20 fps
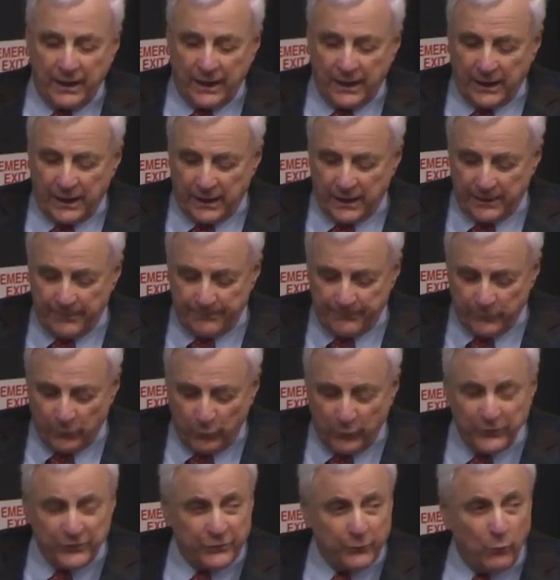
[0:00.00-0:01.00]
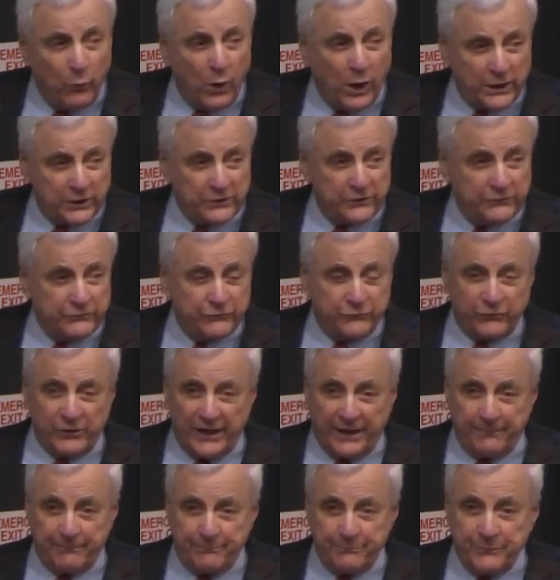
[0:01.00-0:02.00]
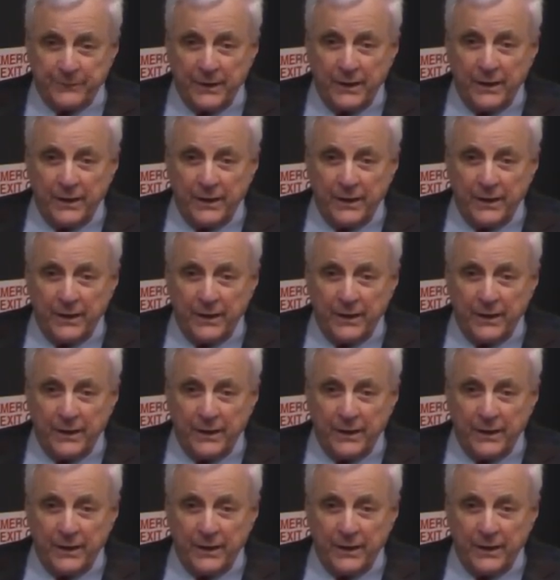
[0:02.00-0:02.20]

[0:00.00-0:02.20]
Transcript: uh, with the water stream.